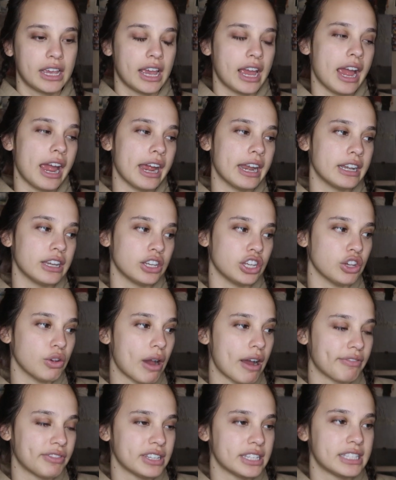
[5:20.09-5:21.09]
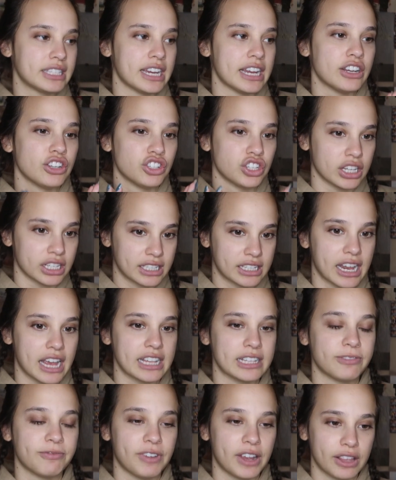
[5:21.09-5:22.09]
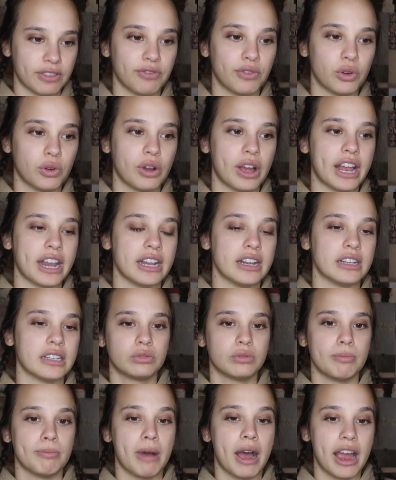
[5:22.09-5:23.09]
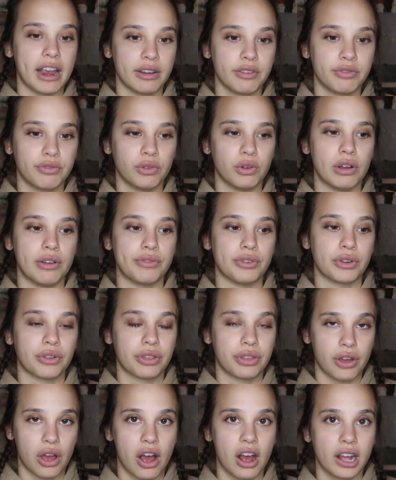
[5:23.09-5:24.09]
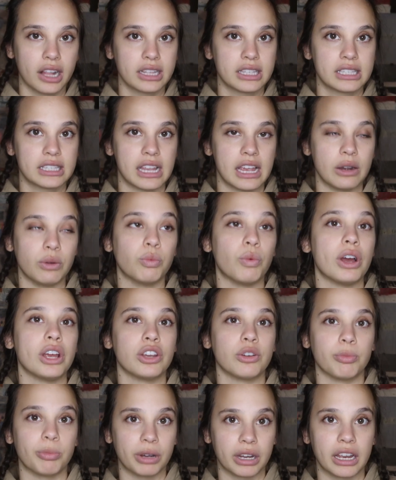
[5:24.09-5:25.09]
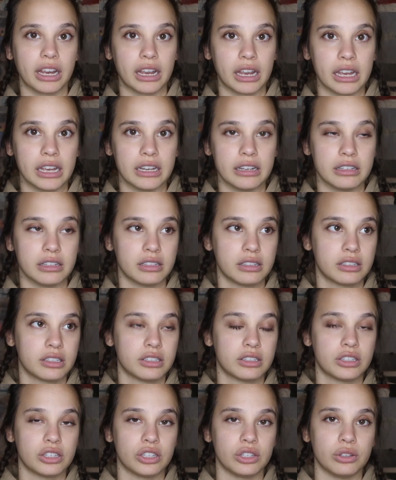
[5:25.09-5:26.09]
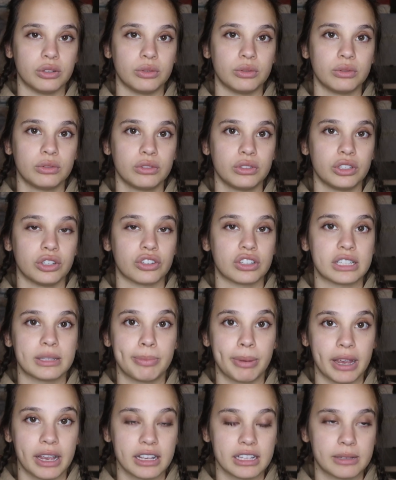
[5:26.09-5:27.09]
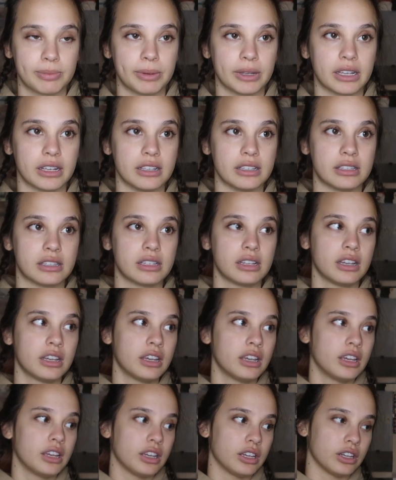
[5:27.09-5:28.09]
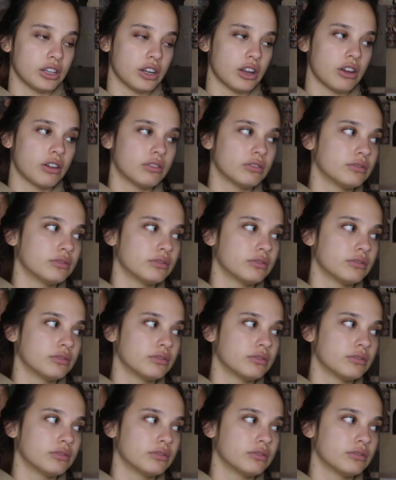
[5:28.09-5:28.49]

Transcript: And you have to stay just as faithful and mindful of your thoughts and what you're bringing in to your space because you know,